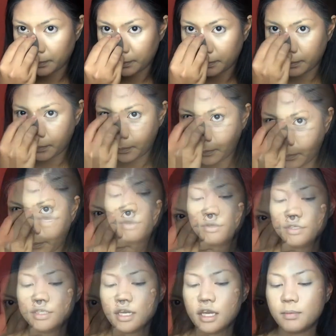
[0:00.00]
Okay, it's powder
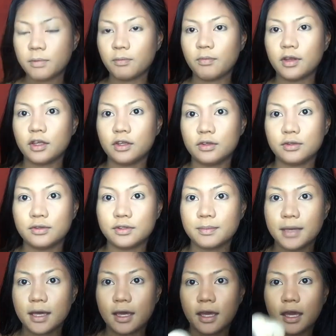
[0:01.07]
time. I'm gonna use
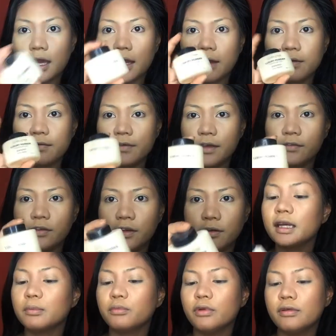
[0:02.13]
my
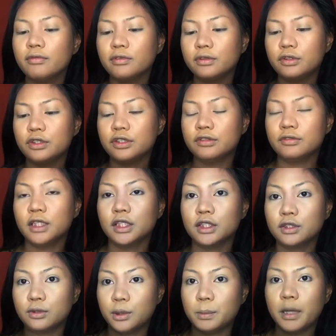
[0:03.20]
favorite Revolution
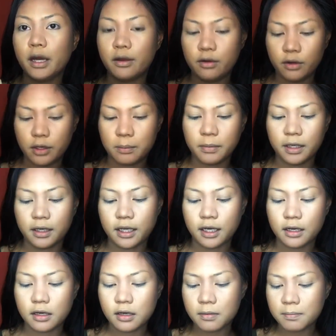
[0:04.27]
Luxury Powder in
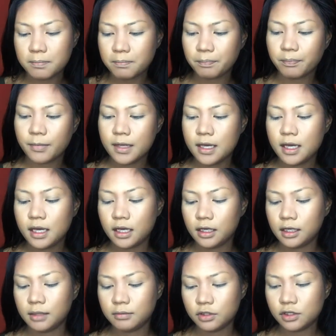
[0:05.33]
Banana,
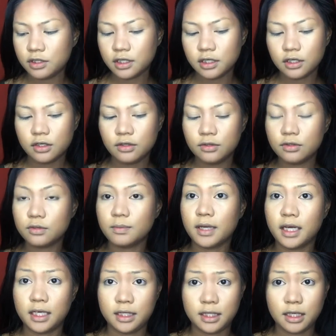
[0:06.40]
and I'm just gonna use
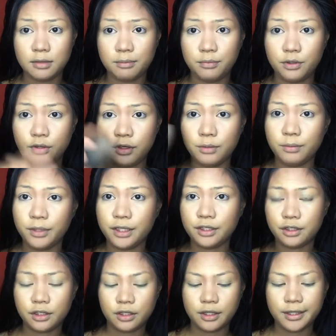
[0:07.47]
my Depth Beauty
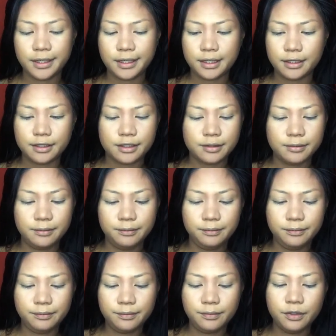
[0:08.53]
Blender and
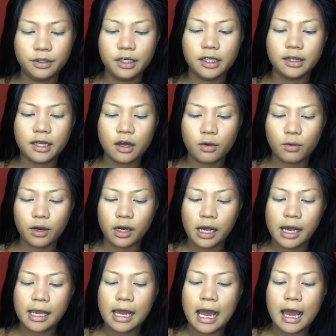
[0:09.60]
putting that where
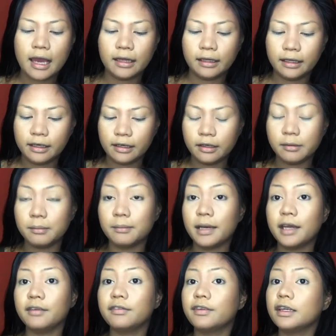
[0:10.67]
I highlighted
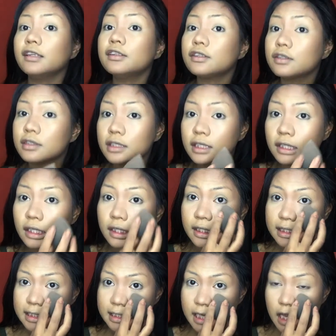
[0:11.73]
my face using that
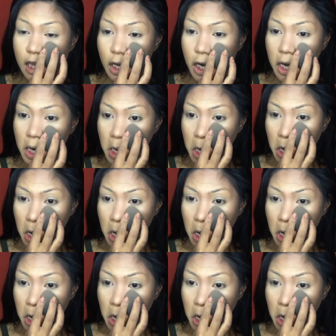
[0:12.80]
concealer.